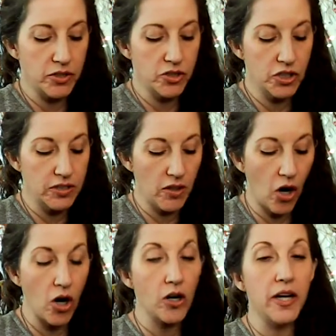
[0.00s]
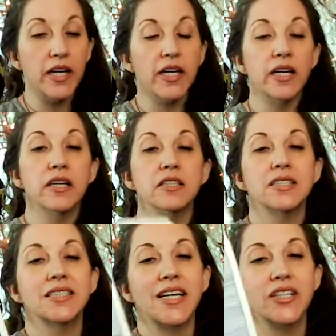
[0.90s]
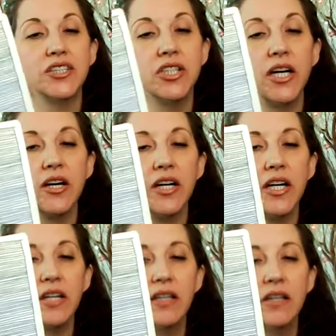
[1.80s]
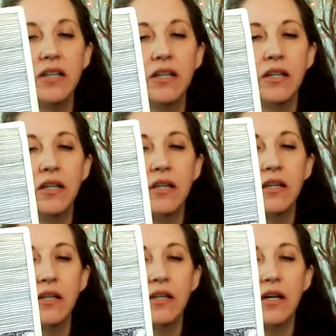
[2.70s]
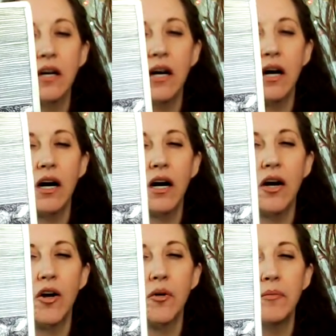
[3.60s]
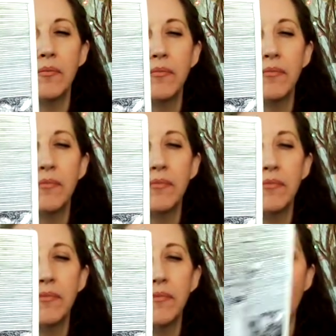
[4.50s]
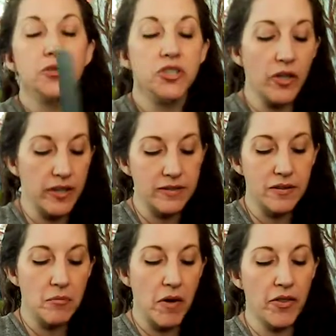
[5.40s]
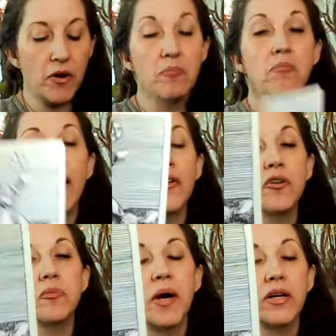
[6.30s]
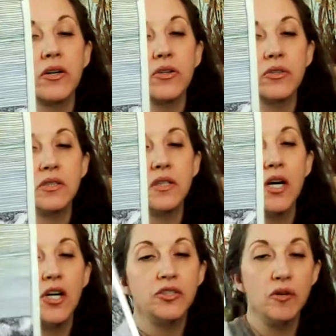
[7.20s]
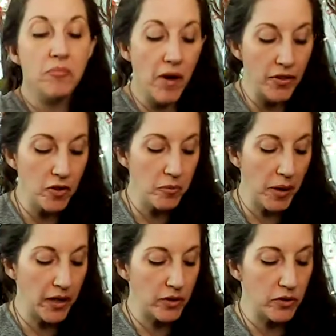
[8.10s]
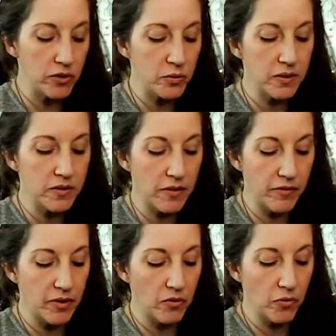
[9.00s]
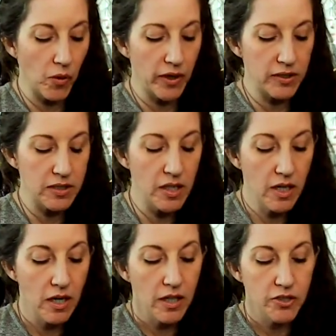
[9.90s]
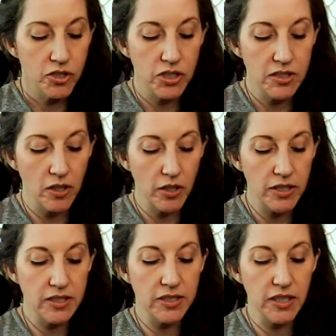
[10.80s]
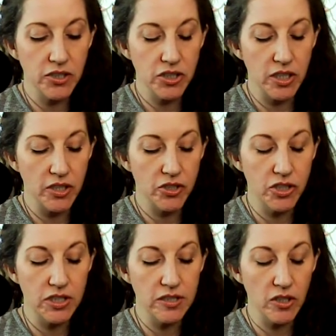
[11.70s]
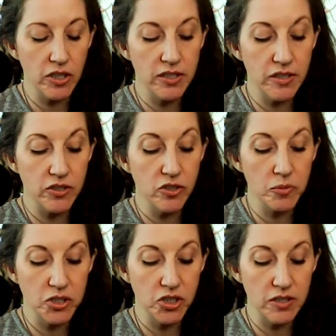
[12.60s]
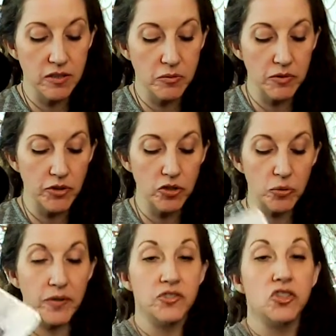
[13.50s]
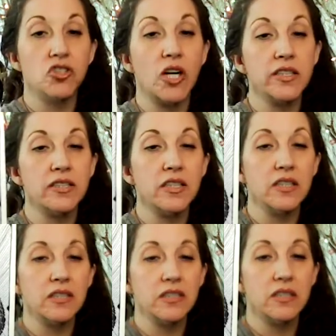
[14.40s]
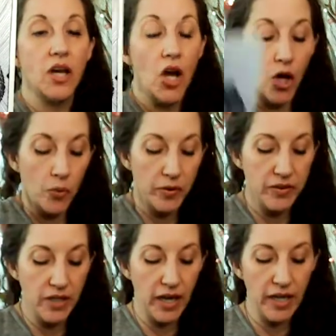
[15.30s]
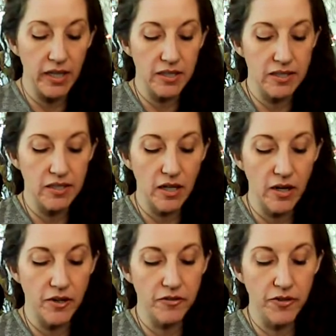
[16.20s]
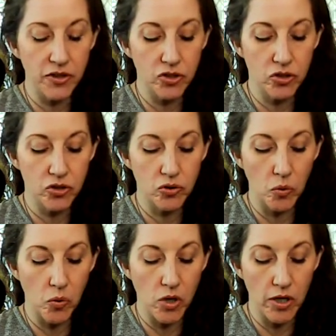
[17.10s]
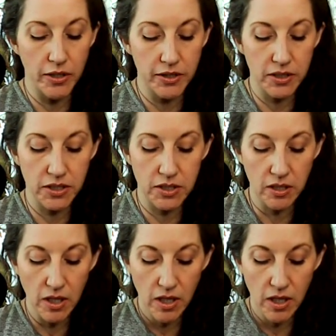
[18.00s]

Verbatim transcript: She's already stationary. Um, oh, sorry, that's the Mother, Mother of Pentacles. So you have Mother of Pentacles with the Seven of Wands. She's already stationed. She's already stationary, but she's in reverse. We have Justice with the Ace of Swords.